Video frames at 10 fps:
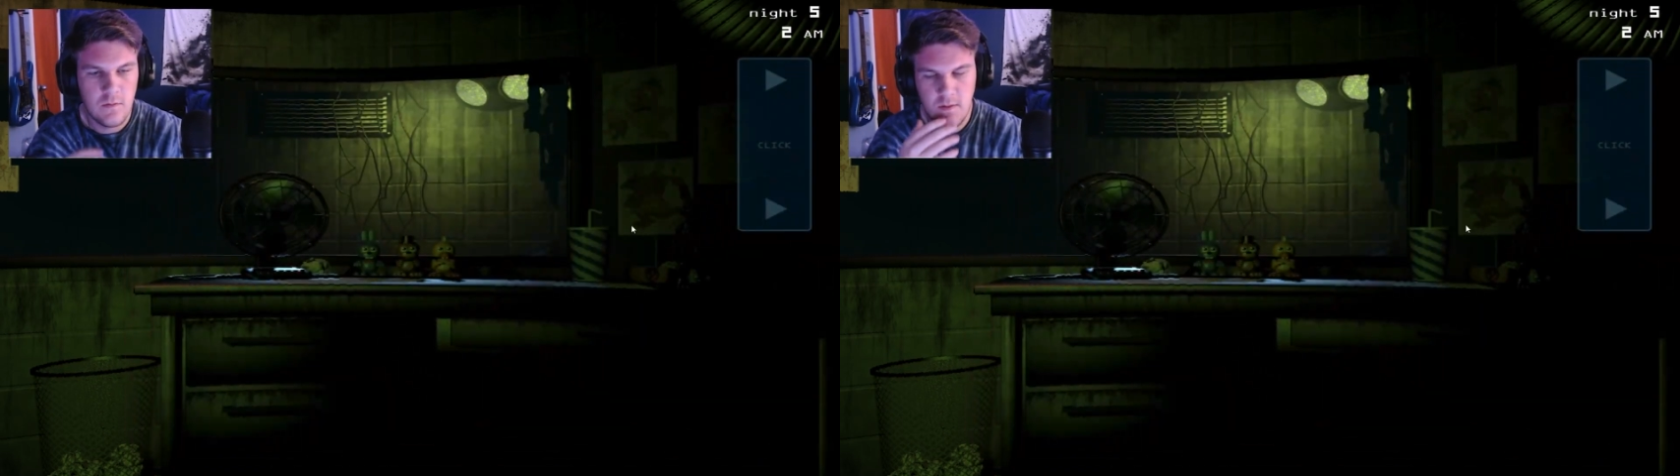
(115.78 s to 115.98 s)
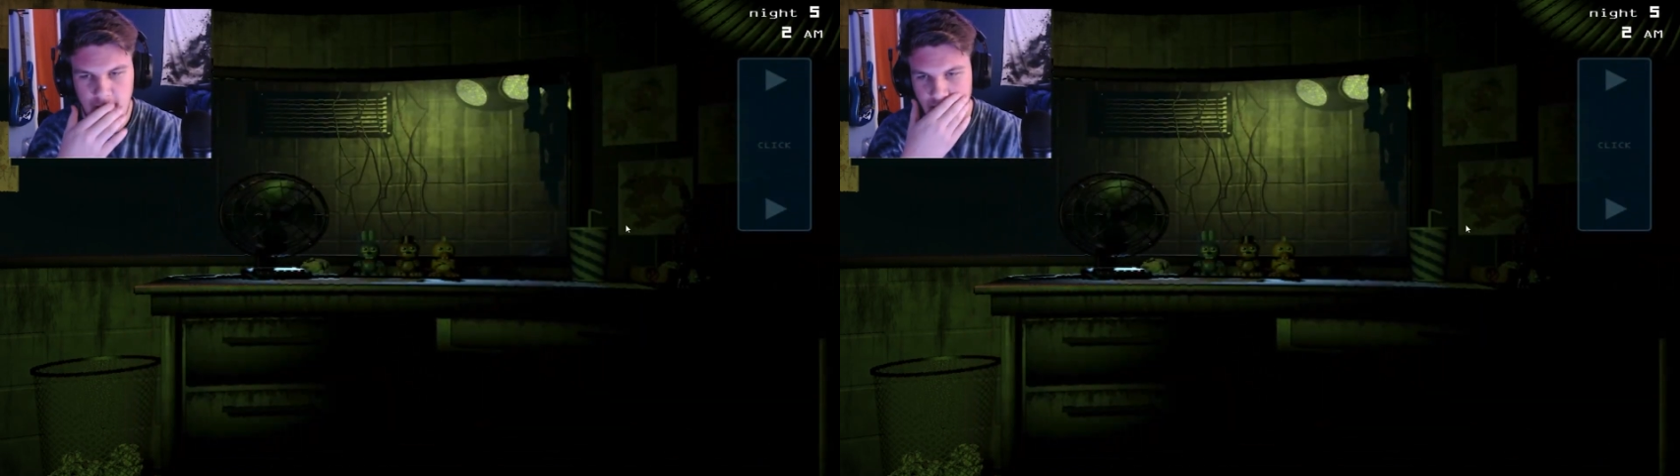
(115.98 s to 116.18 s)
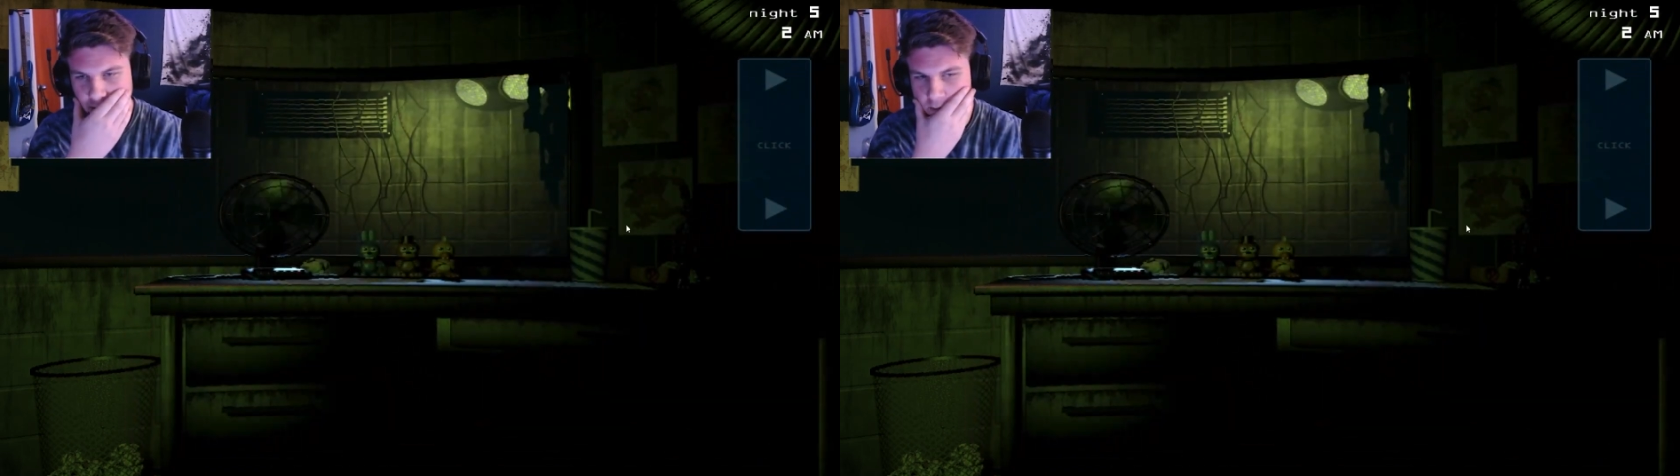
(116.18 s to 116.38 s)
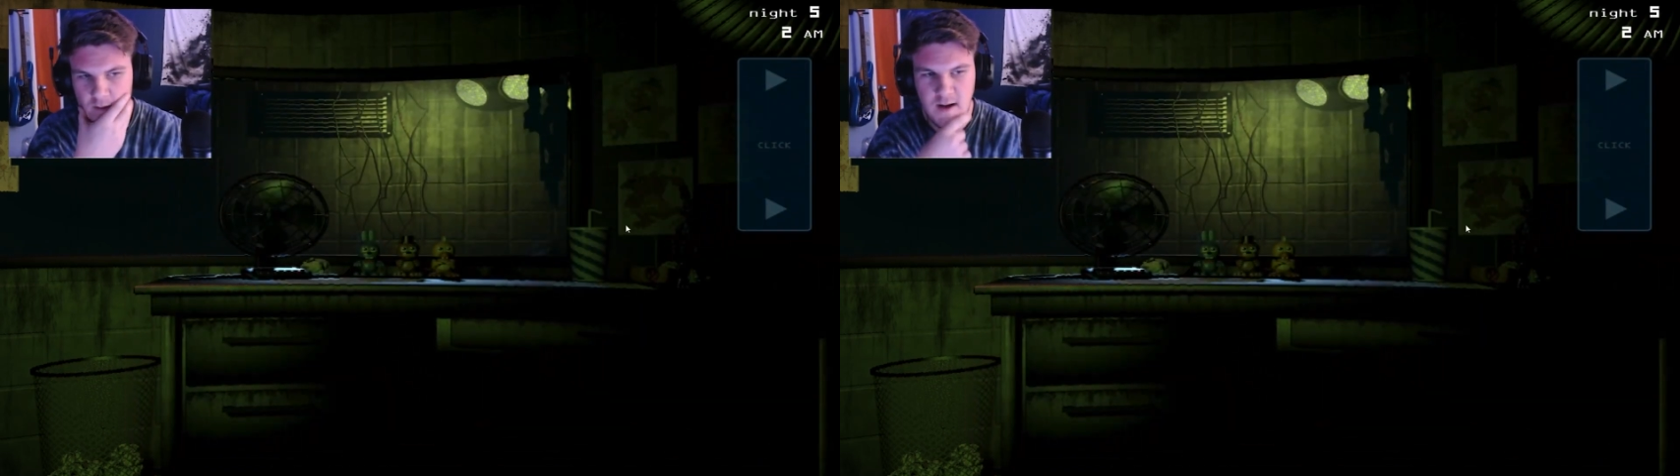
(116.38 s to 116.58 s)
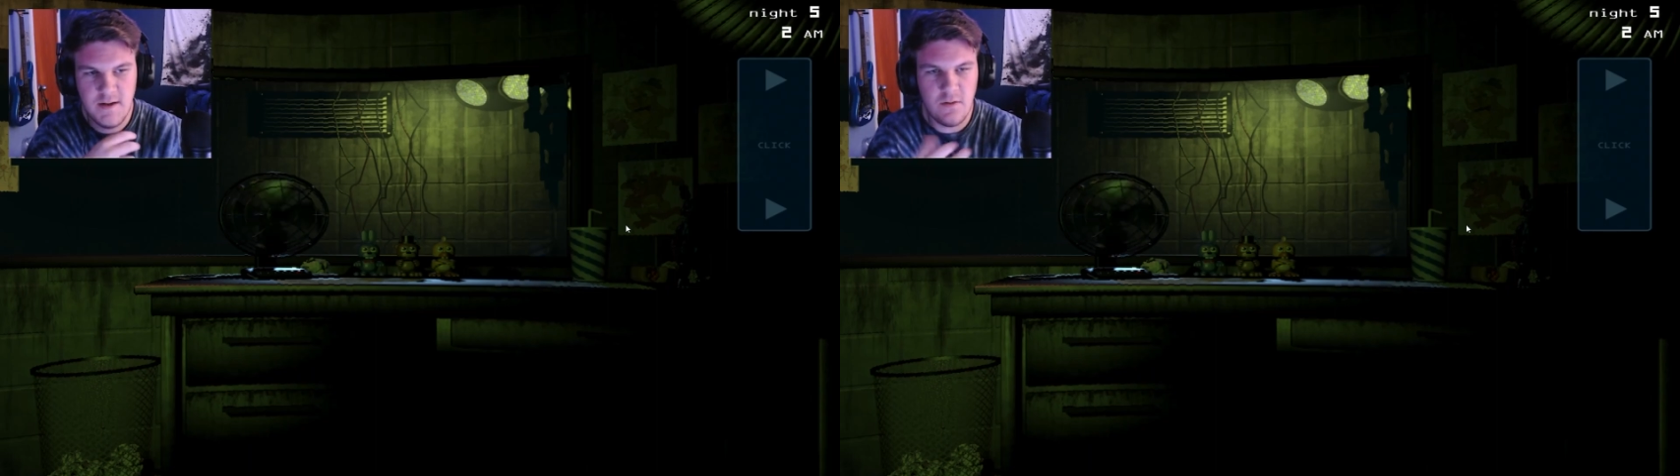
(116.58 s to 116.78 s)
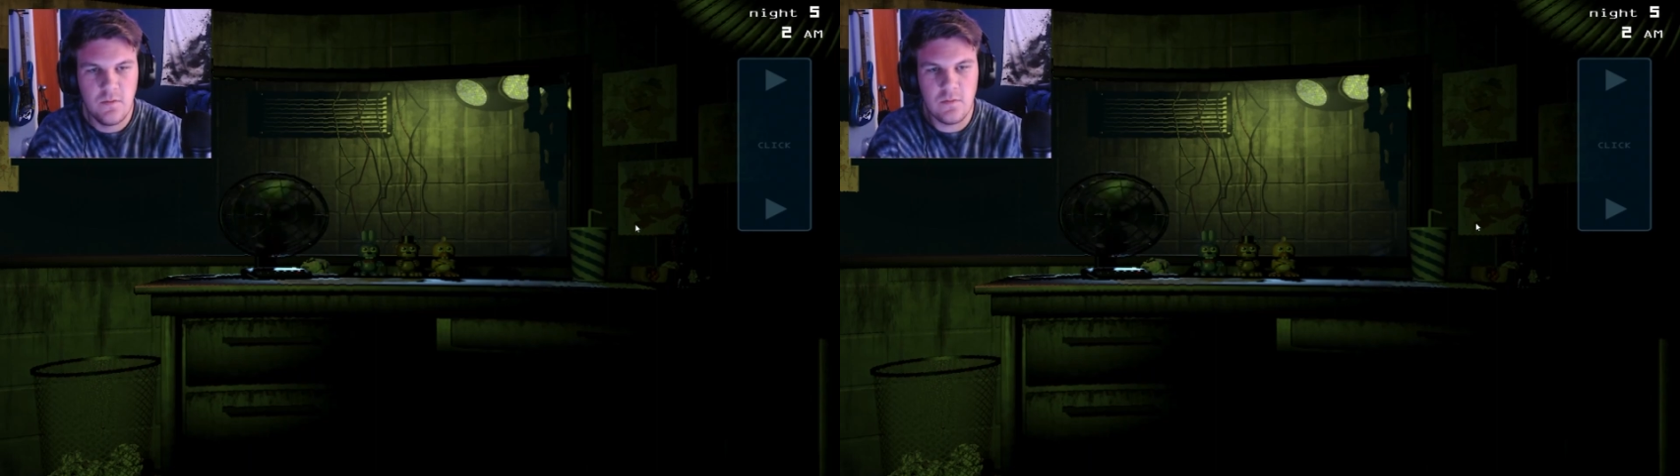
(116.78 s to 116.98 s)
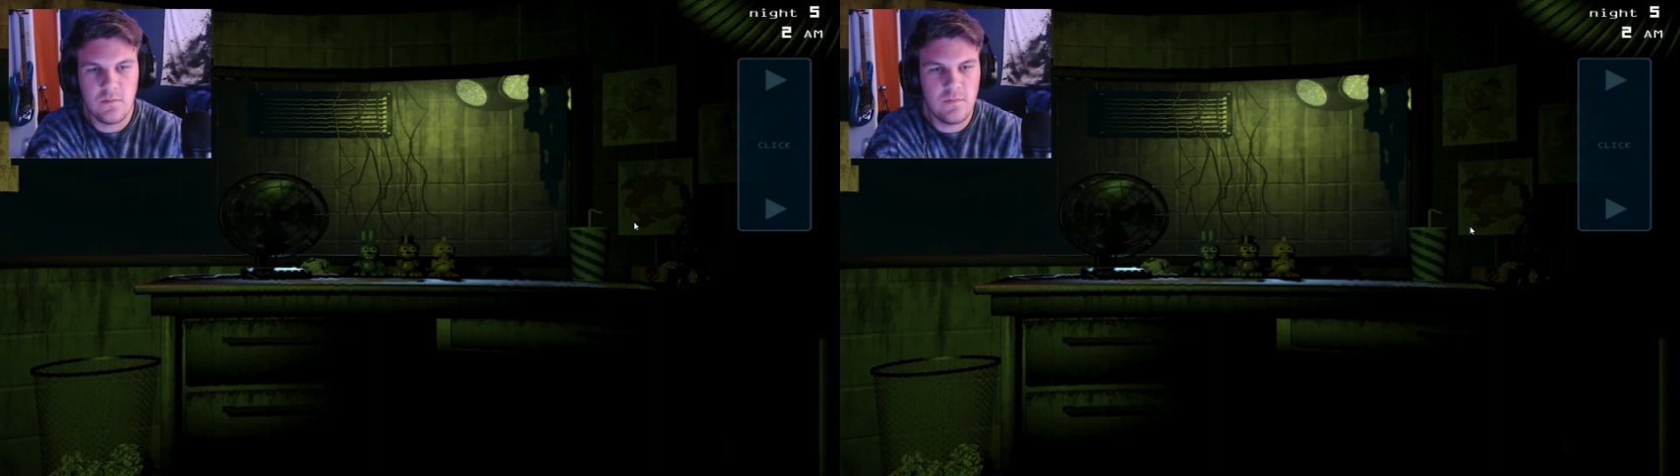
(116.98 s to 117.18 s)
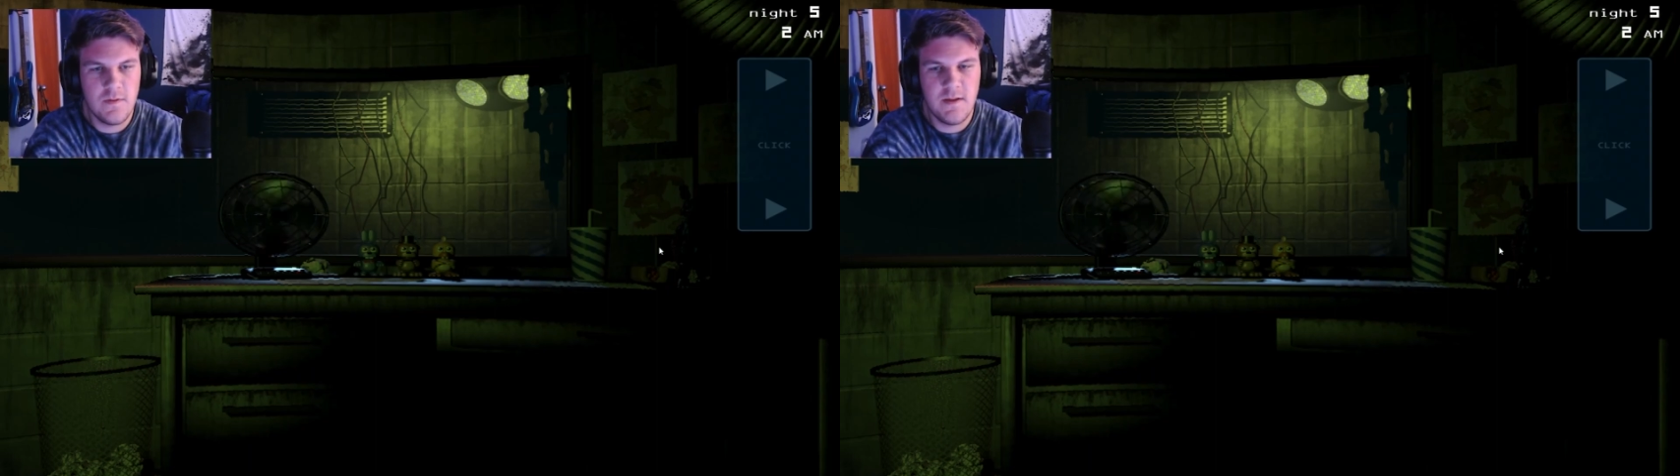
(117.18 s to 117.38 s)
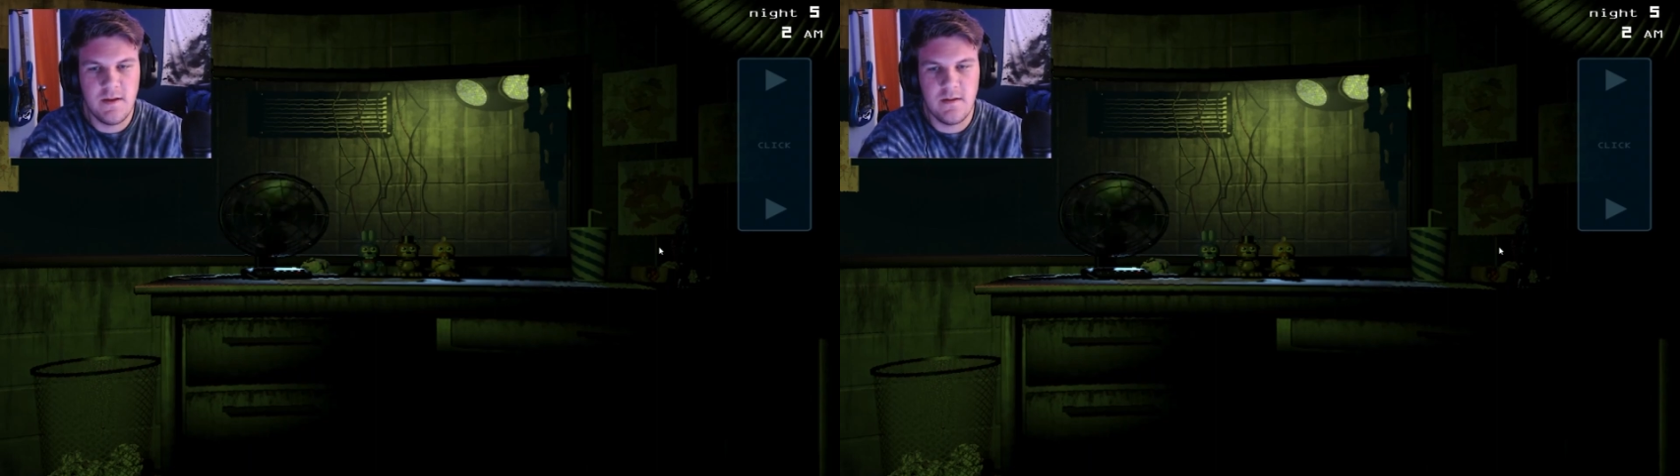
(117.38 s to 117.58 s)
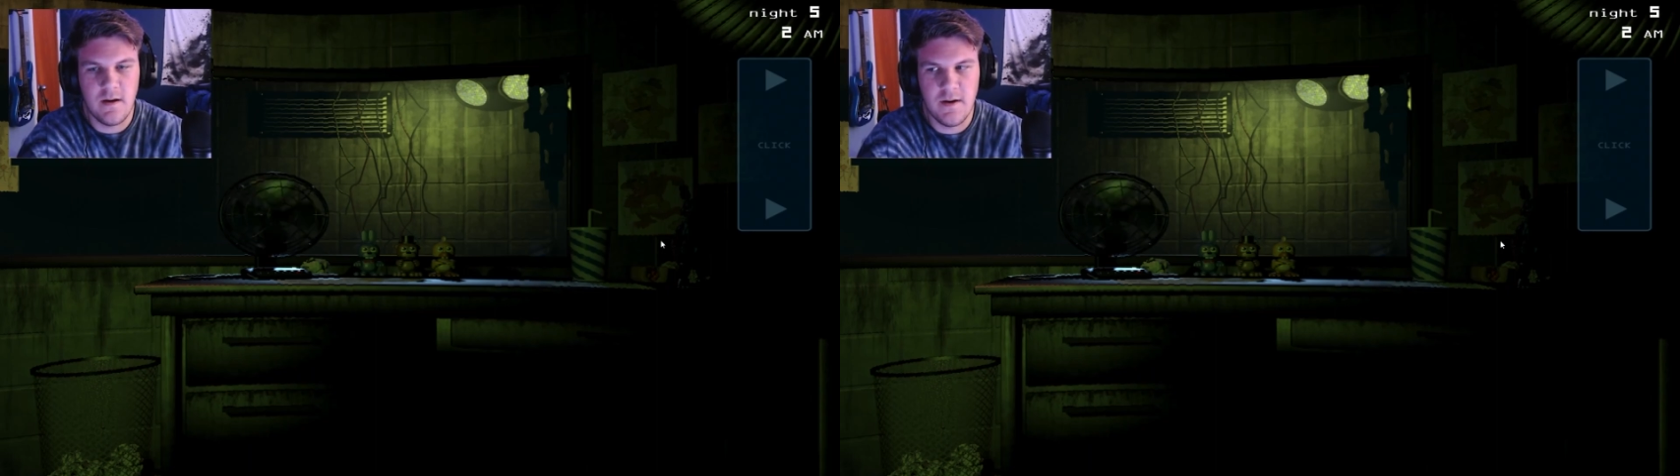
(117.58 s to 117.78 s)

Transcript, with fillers: Okay, I don't really